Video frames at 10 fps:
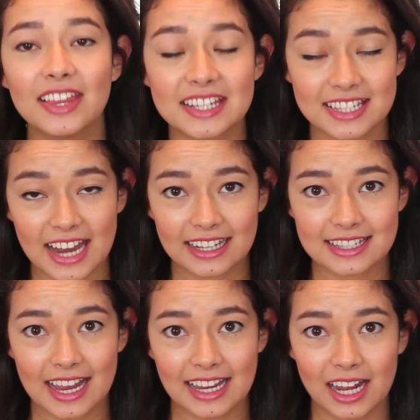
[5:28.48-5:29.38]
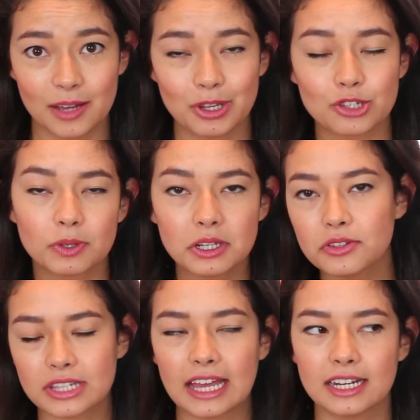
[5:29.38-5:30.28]
This next item is one of
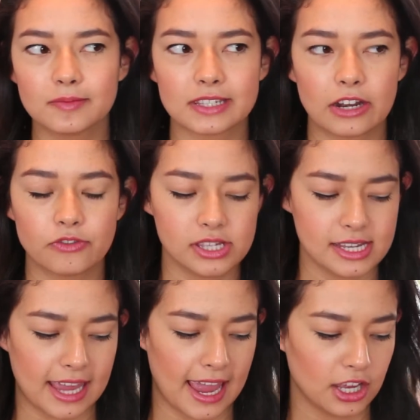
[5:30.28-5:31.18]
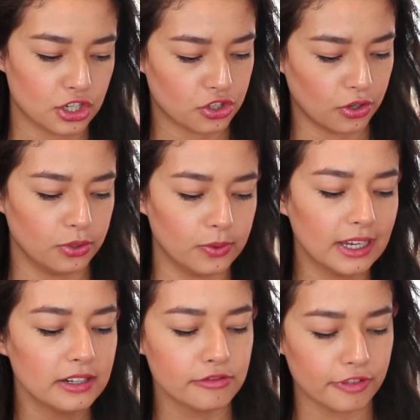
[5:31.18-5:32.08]
those items that I really can't show you
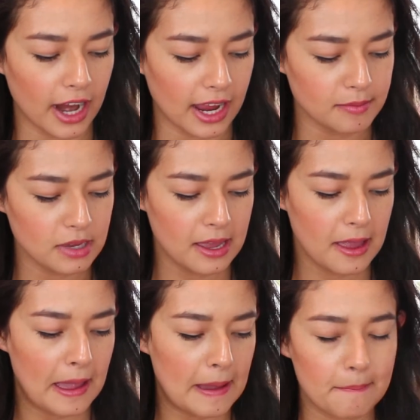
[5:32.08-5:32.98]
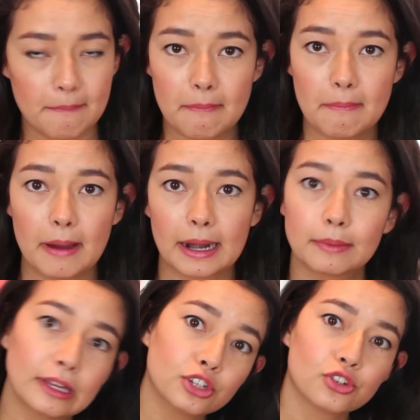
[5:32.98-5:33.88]
in frame, but
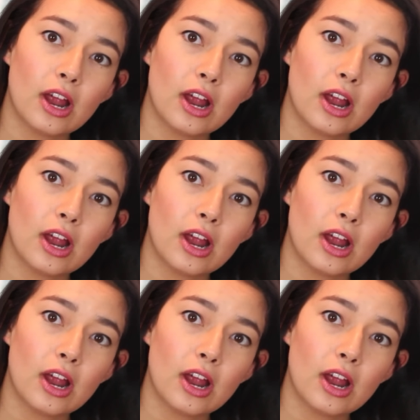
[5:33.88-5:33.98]
I'm gonna